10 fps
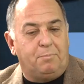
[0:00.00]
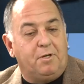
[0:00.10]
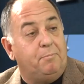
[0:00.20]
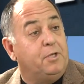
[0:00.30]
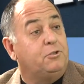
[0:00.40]
been
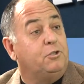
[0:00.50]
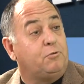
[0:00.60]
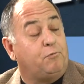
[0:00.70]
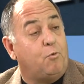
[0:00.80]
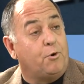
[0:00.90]
in business
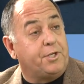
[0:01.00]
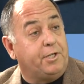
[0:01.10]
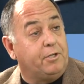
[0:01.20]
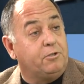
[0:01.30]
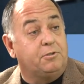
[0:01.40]
for 40
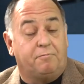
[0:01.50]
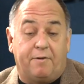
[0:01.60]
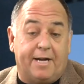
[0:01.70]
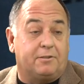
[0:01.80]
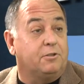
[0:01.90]
years. In
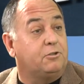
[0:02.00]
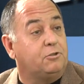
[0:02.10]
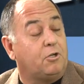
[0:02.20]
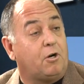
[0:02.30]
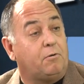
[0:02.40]
fact, this
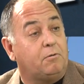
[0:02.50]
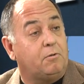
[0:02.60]
is our